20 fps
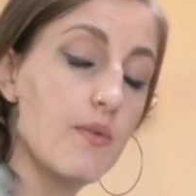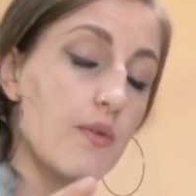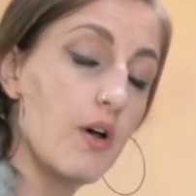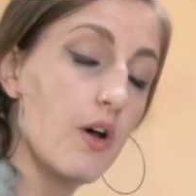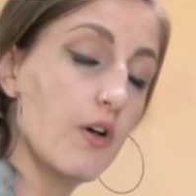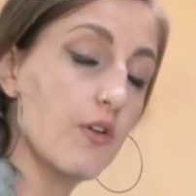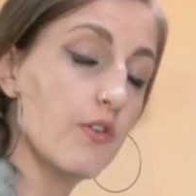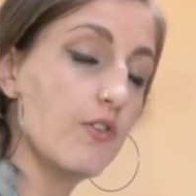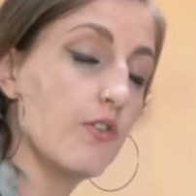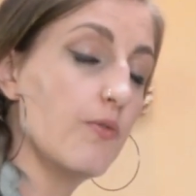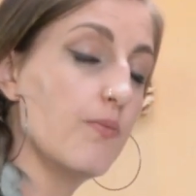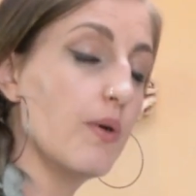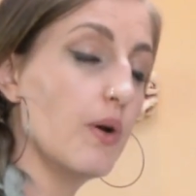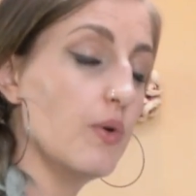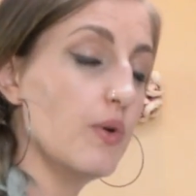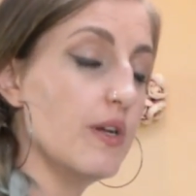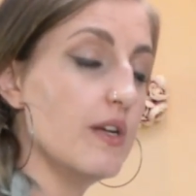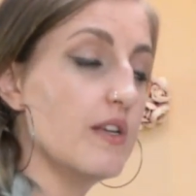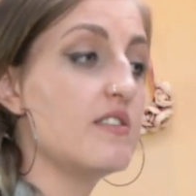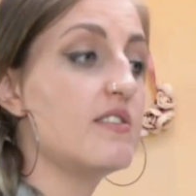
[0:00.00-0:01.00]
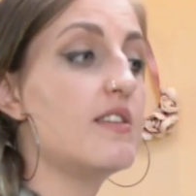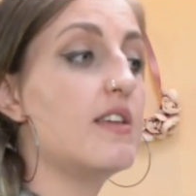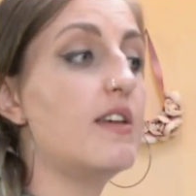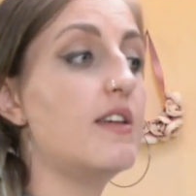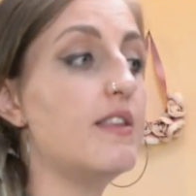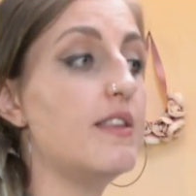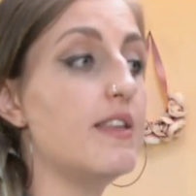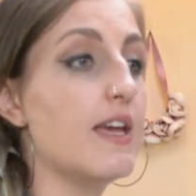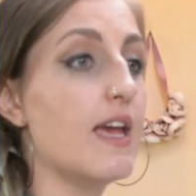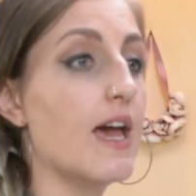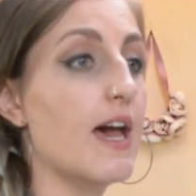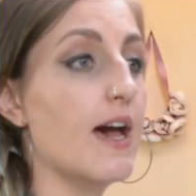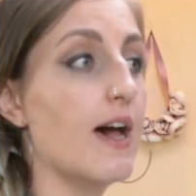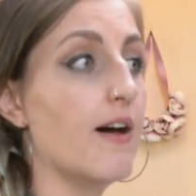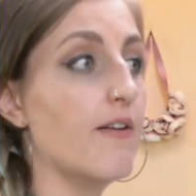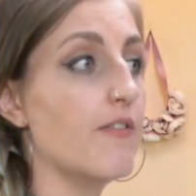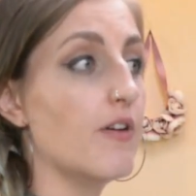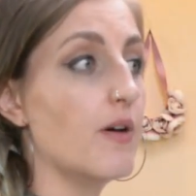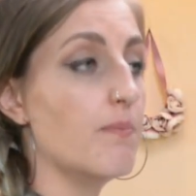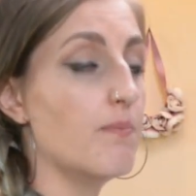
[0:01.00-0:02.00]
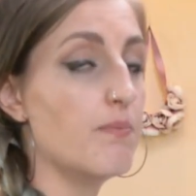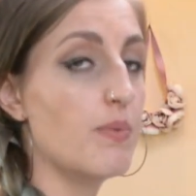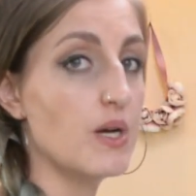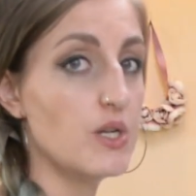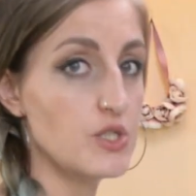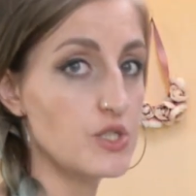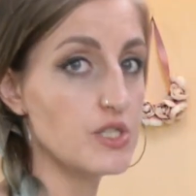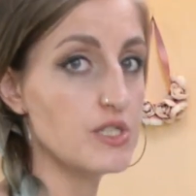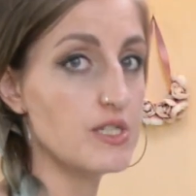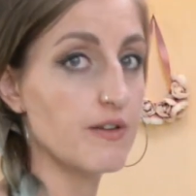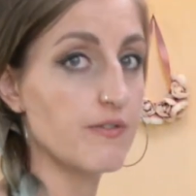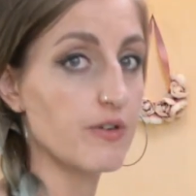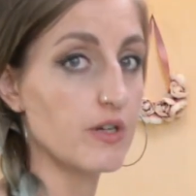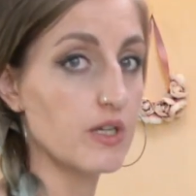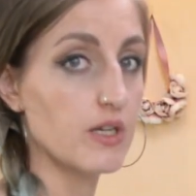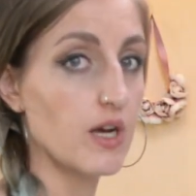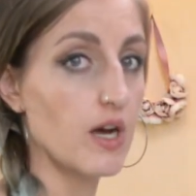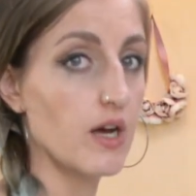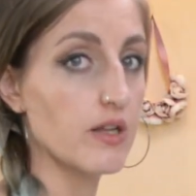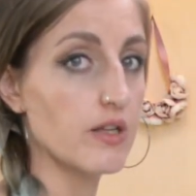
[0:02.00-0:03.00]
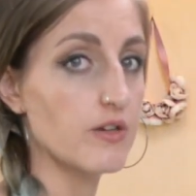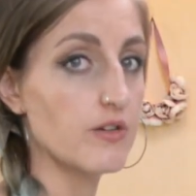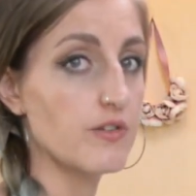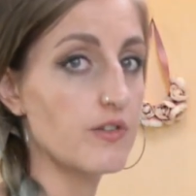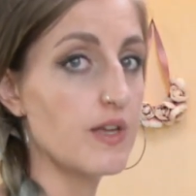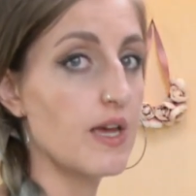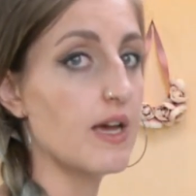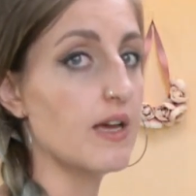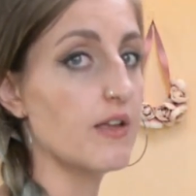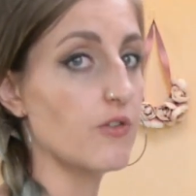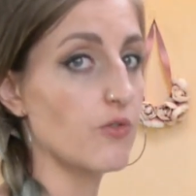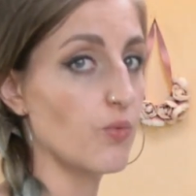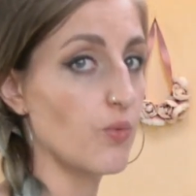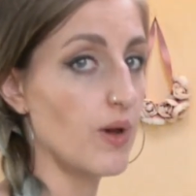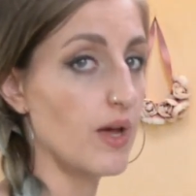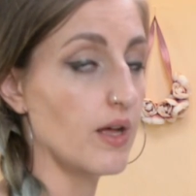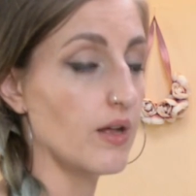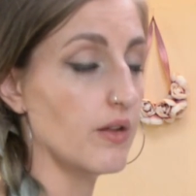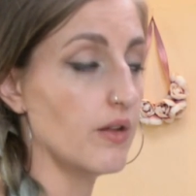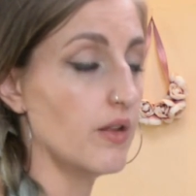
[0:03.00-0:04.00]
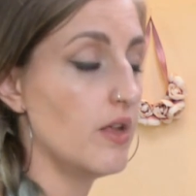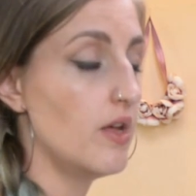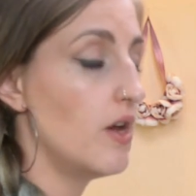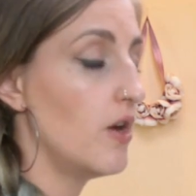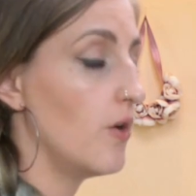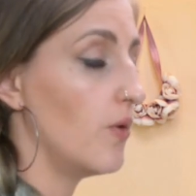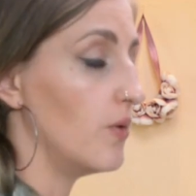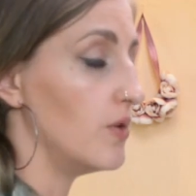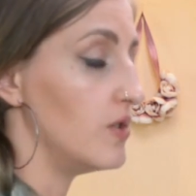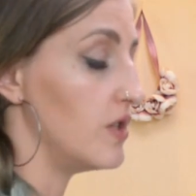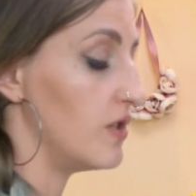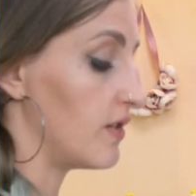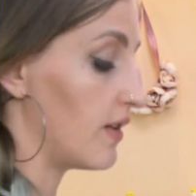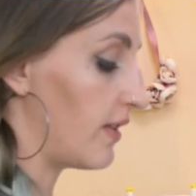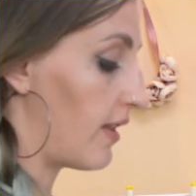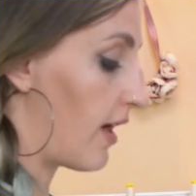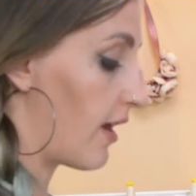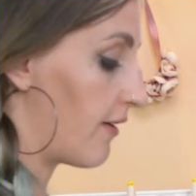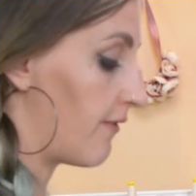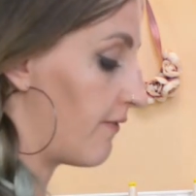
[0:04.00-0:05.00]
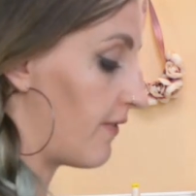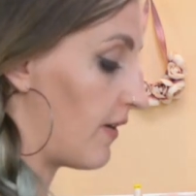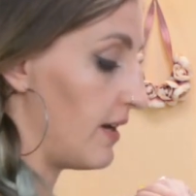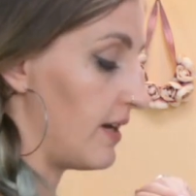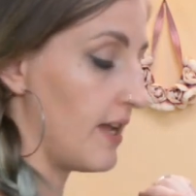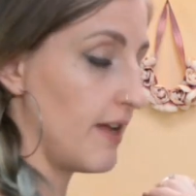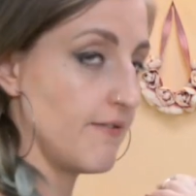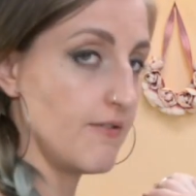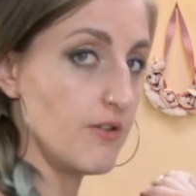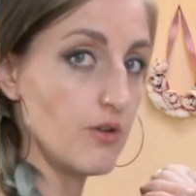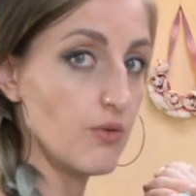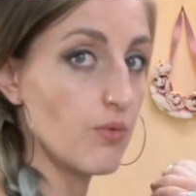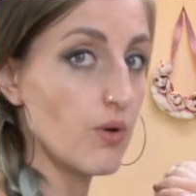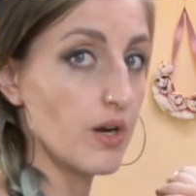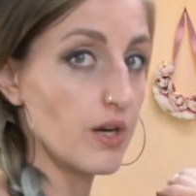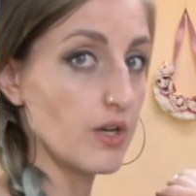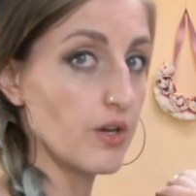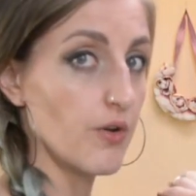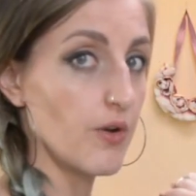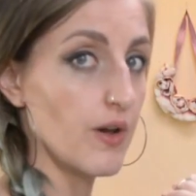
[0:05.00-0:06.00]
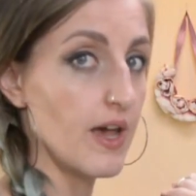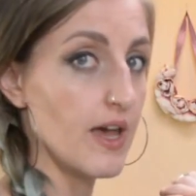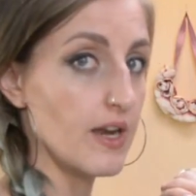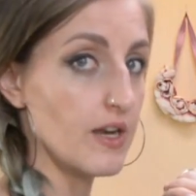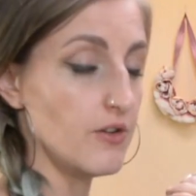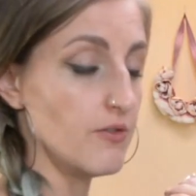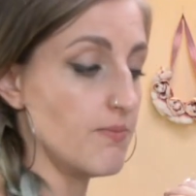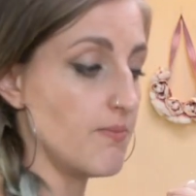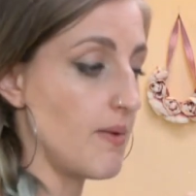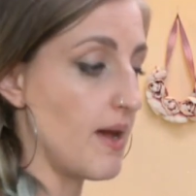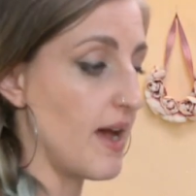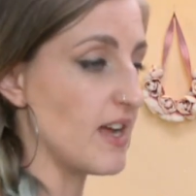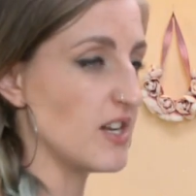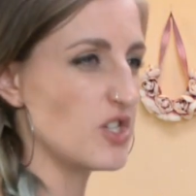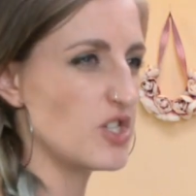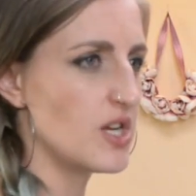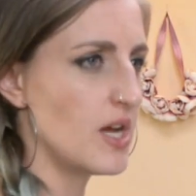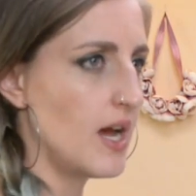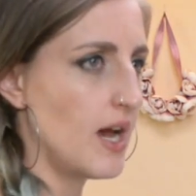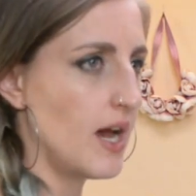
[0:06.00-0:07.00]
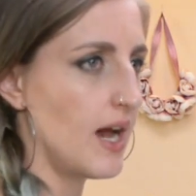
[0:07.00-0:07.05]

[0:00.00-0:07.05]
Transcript: also bonus, they have a bunch of different colors as well, which is a lot of fun if you want to go ahead and match.